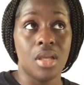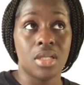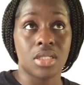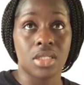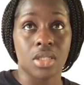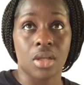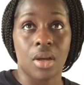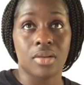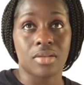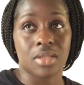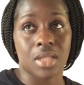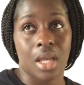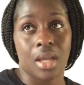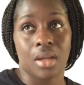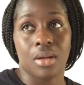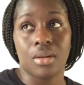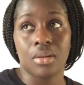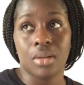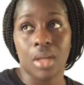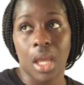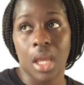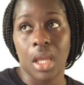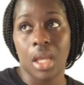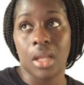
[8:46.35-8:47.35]
So I was like,
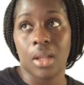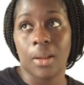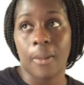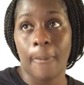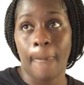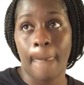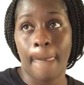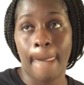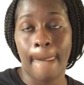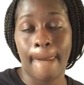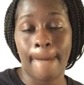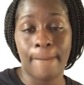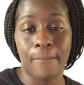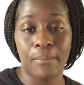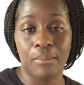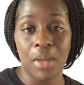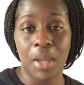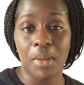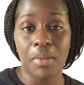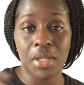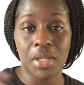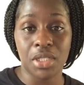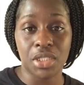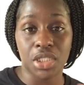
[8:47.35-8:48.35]
okay,
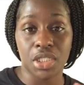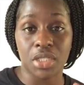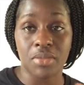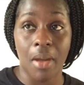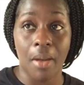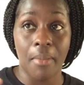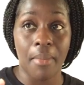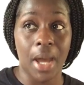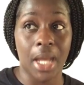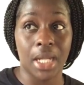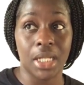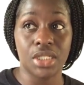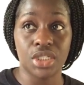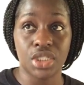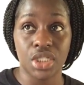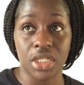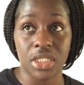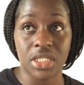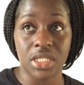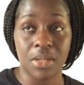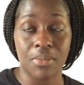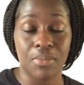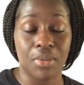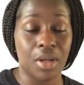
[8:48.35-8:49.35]
maybe it's just my body
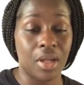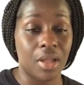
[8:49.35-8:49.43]
adjusting.